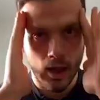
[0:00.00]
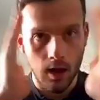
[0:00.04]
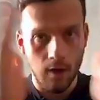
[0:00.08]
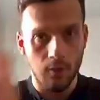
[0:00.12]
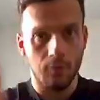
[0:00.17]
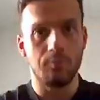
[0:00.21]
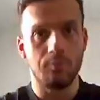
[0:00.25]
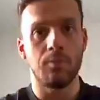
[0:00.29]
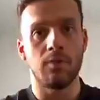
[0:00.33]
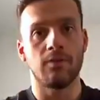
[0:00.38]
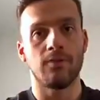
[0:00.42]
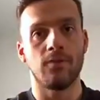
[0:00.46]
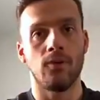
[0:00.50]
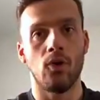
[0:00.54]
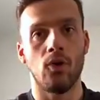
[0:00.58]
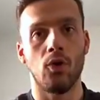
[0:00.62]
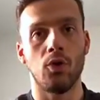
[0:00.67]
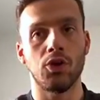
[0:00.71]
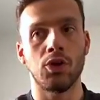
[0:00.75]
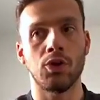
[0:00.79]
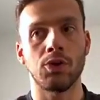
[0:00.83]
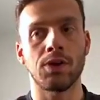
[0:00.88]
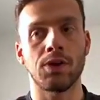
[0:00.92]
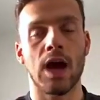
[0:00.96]
of before
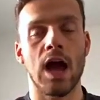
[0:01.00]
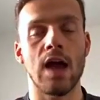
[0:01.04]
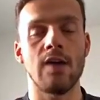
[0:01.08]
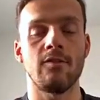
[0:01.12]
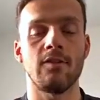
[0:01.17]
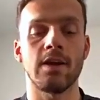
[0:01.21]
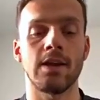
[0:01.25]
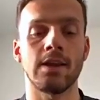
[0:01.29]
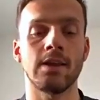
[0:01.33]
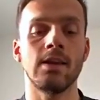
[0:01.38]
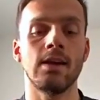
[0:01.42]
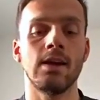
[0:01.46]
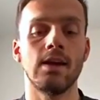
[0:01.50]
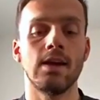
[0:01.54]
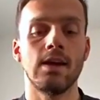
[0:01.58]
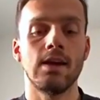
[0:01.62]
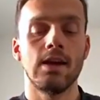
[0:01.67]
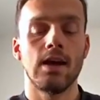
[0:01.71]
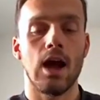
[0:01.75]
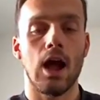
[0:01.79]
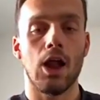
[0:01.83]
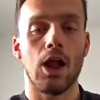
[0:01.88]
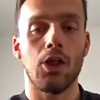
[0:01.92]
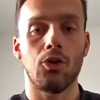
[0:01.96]
you dive in
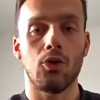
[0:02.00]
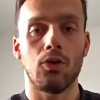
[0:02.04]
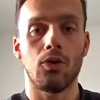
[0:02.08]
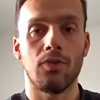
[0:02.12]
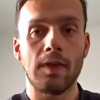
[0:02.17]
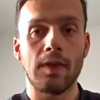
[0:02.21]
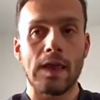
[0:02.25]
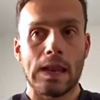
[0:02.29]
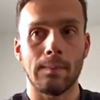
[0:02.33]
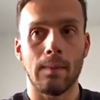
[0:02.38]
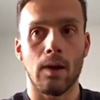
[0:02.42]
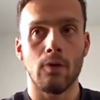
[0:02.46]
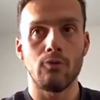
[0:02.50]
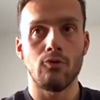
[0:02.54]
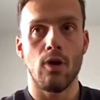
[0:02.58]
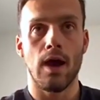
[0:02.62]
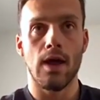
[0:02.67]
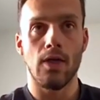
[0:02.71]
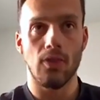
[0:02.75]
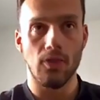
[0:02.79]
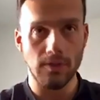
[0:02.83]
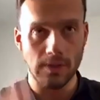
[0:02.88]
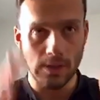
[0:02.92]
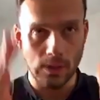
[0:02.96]
and you're thinking about right
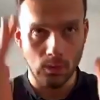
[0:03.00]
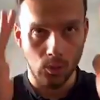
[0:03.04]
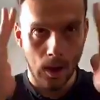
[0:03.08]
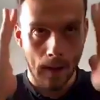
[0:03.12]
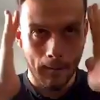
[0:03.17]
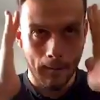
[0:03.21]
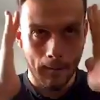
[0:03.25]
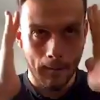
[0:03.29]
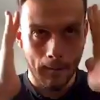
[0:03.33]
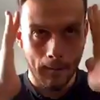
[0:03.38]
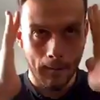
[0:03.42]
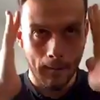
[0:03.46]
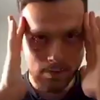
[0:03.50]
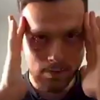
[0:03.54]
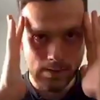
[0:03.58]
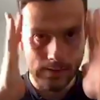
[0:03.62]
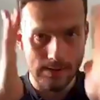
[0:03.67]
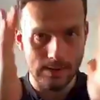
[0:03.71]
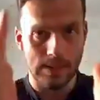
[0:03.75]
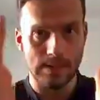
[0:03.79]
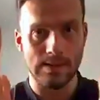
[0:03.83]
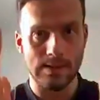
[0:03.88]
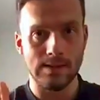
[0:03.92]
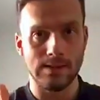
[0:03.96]
this is what i'm going to do this is,
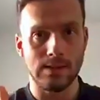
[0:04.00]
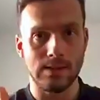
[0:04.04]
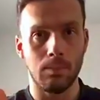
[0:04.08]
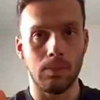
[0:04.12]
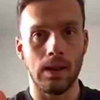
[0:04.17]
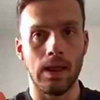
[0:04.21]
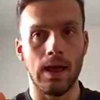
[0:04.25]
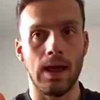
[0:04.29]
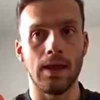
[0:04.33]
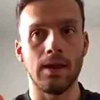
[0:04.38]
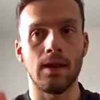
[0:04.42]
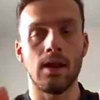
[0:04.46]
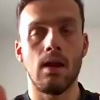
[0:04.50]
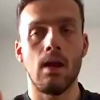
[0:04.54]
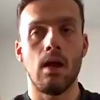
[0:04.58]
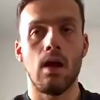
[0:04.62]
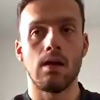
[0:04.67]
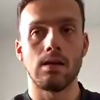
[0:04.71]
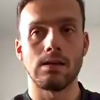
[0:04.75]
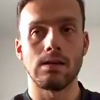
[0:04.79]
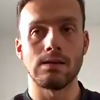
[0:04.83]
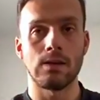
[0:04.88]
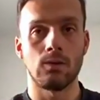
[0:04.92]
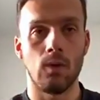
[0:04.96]
this is the plan
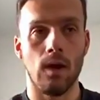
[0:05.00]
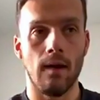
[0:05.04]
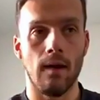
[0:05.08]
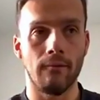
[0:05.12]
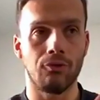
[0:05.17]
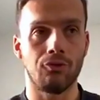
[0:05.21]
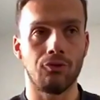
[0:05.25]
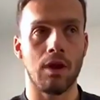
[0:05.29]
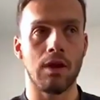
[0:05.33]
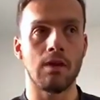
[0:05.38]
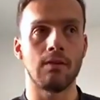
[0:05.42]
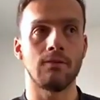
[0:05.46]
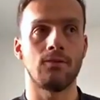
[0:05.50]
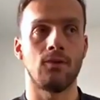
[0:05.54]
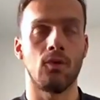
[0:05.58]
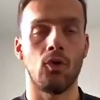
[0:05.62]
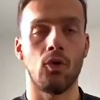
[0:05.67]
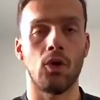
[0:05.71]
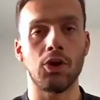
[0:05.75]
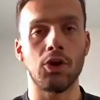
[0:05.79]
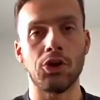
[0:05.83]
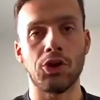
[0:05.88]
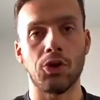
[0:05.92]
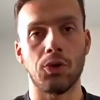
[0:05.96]
this is what i've trained
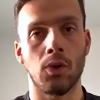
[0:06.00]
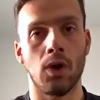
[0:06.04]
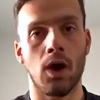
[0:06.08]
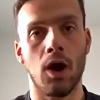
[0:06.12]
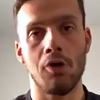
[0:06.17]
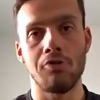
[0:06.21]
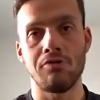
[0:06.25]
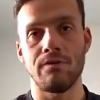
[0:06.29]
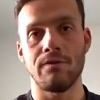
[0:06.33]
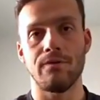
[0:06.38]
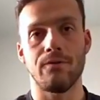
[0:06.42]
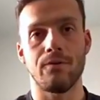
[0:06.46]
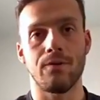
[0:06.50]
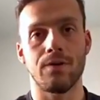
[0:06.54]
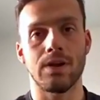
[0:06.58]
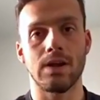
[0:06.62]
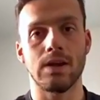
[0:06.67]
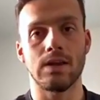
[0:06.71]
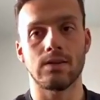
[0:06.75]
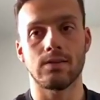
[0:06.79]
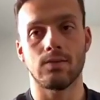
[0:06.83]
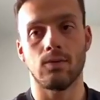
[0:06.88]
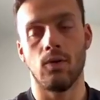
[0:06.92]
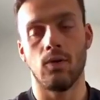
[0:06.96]
for you do 100
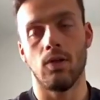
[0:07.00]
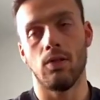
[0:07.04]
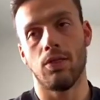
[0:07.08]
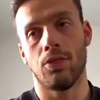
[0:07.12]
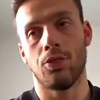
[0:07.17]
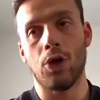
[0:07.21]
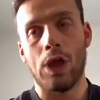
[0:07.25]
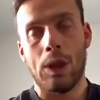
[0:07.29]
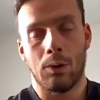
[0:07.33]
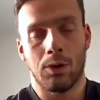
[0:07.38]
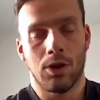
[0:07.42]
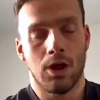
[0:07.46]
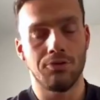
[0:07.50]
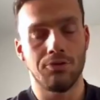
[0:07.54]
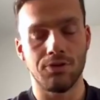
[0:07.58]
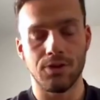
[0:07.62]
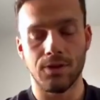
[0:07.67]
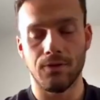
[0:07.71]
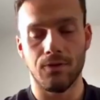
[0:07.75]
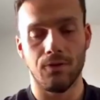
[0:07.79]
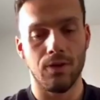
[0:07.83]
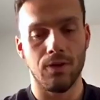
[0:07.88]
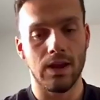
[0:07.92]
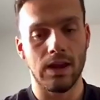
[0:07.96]
frees or 3100
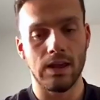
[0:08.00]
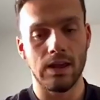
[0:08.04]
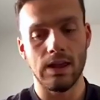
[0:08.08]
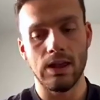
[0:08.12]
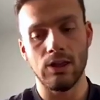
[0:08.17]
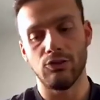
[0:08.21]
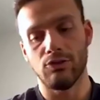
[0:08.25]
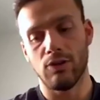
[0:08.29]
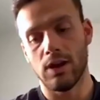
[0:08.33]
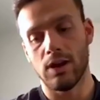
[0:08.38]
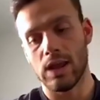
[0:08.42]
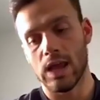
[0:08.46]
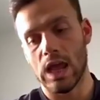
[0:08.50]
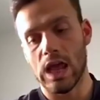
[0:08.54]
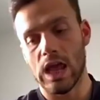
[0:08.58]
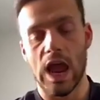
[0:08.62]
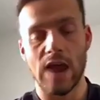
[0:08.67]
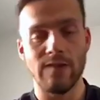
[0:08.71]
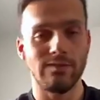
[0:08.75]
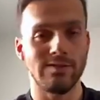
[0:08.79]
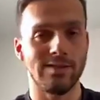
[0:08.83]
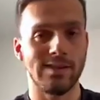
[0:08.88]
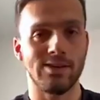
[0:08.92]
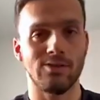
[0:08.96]
free in training
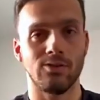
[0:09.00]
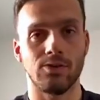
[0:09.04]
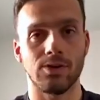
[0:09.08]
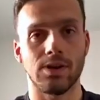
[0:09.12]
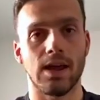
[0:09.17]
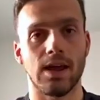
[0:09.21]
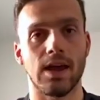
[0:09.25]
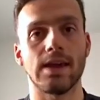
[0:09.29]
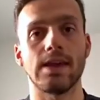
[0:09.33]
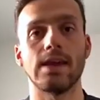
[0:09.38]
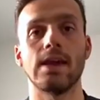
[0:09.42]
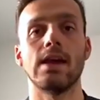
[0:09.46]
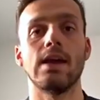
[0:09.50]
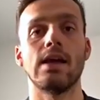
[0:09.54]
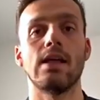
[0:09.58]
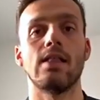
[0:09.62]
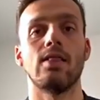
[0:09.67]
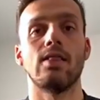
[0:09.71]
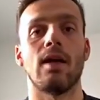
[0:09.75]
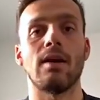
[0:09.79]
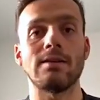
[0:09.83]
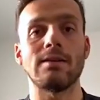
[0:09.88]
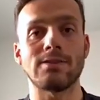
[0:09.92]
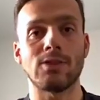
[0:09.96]
every single day
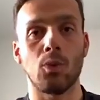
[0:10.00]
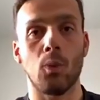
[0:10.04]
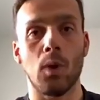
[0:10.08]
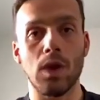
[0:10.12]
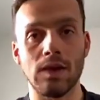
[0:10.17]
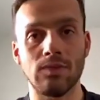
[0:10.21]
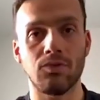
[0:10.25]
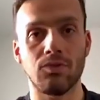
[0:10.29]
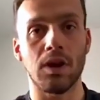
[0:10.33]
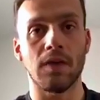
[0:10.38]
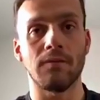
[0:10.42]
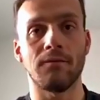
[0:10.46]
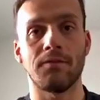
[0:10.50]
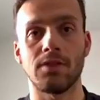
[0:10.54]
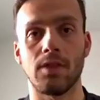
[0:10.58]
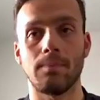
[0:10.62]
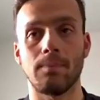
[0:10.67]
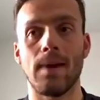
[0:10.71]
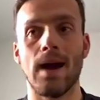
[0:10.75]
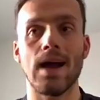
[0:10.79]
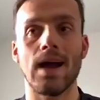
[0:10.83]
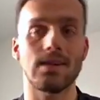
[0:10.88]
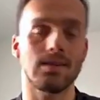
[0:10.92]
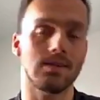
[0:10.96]
like, it's the way you've done it for the
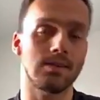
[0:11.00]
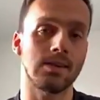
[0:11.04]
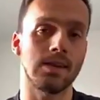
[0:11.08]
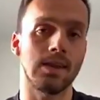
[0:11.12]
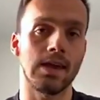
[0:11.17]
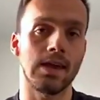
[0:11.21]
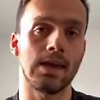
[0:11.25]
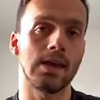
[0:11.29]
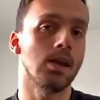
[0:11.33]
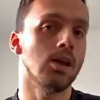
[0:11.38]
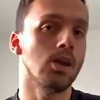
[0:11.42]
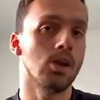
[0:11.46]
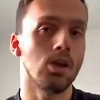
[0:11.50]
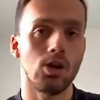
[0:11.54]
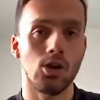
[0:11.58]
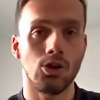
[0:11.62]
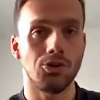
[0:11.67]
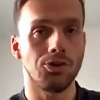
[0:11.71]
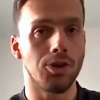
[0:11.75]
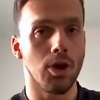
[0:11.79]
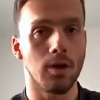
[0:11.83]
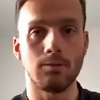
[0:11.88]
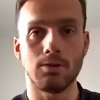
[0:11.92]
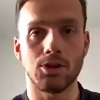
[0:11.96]
past year
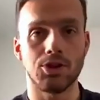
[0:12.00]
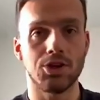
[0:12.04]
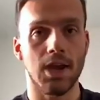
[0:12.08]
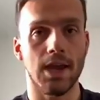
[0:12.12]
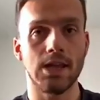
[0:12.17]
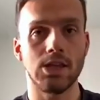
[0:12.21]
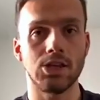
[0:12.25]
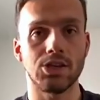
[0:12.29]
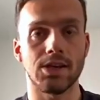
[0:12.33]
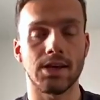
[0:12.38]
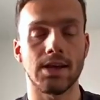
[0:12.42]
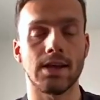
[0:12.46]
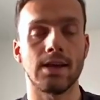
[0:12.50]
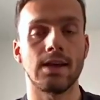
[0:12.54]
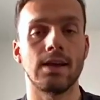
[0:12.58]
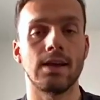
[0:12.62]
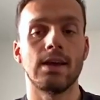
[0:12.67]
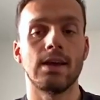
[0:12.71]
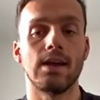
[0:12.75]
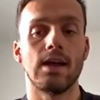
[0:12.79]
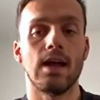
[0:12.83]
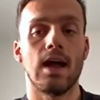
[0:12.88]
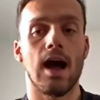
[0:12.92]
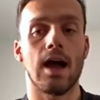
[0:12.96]
don't change it
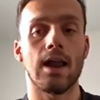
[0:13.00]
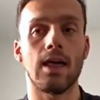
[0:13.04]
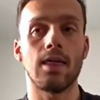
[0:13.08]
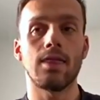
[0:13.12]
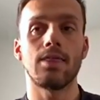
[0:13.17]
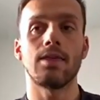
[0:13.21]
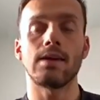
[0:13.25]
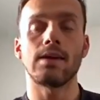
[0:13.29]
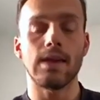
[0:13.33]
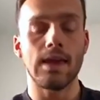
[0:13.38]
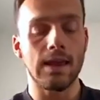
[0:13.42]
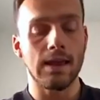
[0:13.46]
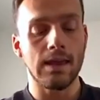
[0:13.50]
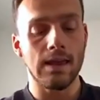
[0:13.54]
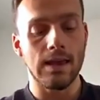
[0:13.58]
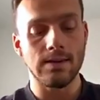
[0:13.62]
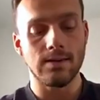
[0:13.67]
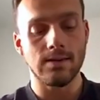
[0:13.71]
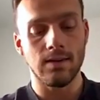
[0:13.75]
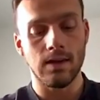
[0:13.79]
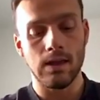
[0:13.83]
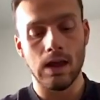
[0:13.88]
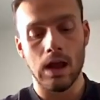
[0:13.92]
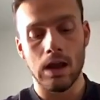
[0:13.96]
and i think it, it's
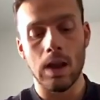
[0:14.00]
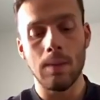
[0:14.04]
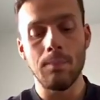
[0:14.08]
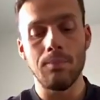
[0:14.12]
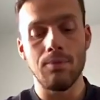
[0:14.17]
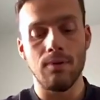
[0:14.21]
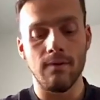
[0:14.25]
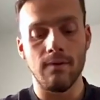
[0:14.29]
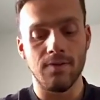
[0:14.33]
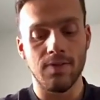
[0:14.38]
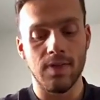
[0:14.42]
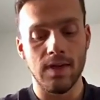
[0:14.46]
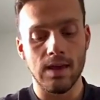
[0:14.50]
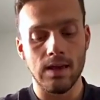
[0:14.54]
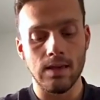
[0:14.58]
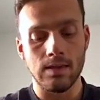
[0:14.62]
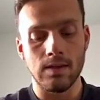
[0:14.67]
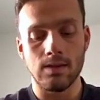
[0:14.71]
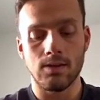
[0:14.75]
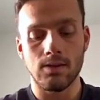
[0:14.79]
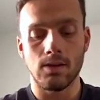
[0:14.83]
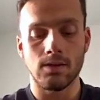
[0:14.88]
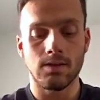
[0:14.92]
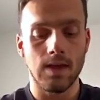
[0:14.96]
a, a number of things
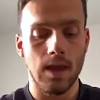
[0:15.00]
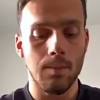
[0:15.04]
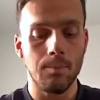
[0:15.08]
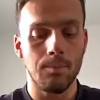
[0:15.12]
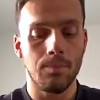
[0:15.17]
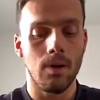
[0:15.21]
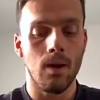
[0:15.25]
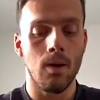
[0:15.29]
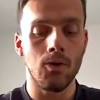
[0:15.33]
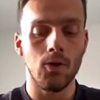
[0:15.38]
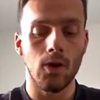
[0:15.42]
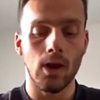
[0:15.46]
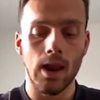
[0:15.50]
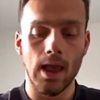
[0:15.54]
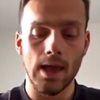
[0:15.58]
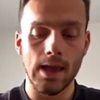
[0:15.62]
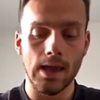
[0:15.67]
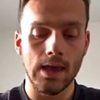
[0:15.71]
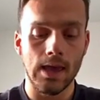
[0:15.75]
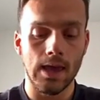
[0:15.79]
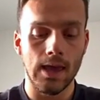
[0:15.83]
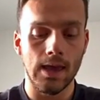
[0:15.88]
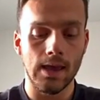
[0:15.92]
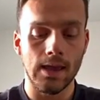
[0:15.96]
it's your tempo your leg
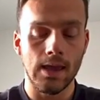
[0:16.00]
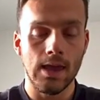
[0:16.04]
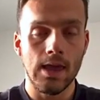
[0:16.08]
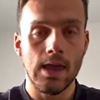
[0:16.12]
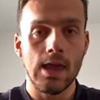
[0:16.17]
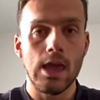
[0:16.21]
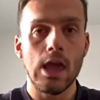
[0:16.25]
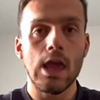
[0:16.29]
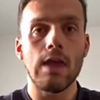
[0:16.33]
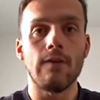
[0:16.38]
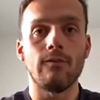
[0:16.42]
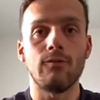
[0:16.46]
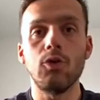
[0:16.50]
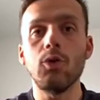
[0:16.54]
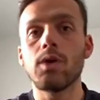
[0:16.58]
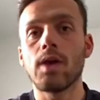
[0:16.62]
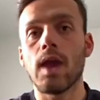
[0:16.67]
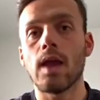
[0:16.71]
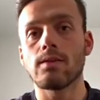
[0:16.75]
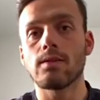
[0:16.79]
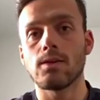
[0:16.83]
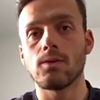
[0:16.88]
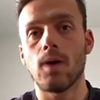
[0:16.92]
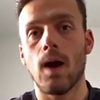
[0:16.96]
kick if you kick
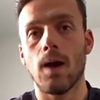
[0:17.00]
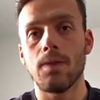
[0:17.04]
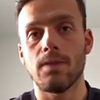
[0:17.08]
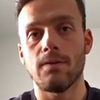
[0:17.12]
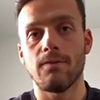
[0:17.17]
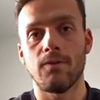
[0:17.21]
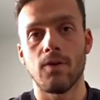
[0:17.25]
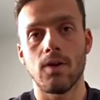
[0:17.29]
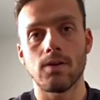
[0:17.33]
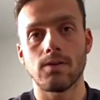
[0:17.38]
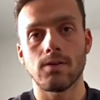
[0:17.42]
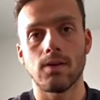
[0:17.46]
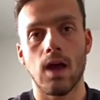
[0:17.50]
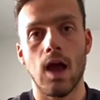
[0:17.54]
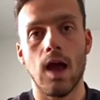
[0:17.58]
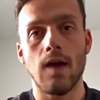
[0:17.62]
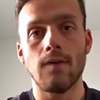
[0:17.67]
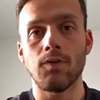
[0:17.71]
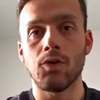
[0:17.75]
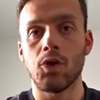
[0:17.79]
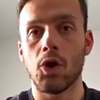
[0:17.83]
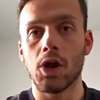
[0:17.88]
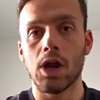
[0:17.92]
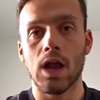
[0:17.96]
too hard the first half,
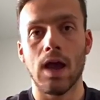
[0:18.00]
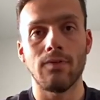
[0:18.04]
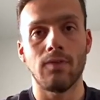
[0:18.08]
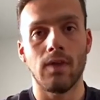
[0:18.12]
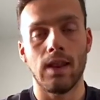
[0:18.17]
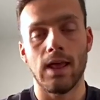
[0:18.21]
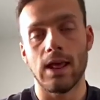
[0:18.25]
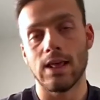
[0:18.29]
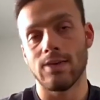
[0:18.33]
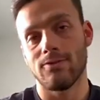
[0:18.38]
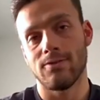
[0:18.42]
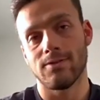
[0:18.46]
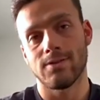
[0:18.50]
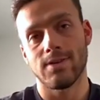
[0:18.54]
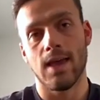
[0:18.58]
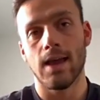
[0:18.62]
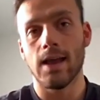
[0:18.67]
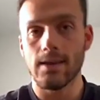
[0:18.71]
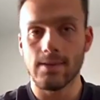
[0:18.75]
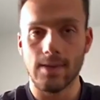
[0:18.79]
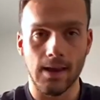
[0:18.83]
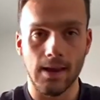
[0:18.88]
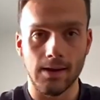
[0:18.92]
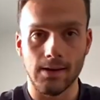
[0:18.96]
you're not going to have the legs for the
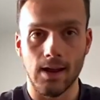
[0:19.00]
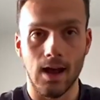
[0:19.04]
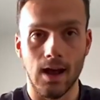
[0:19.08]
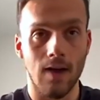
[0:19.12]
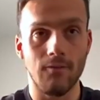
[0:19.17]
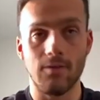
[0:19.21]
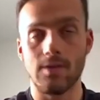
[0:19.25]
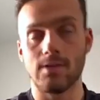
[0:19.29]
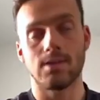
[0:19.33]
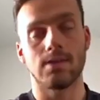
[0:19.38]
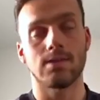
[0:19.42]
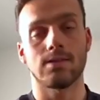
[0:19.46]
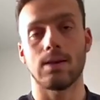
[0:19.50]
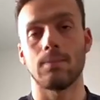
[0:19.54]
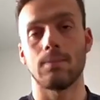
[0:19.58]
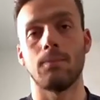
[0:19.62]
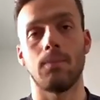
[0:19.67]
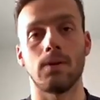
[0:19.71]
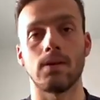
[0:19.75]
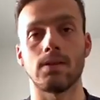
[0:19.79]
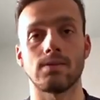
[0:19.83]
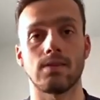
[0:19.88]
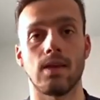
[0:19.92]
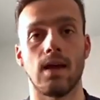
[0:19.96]
second half. It's as
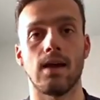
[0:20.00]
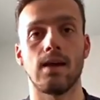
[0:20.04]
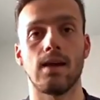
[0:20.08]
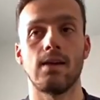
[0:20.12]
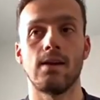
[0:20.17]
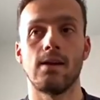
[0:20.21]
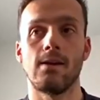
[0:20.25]
simple as that.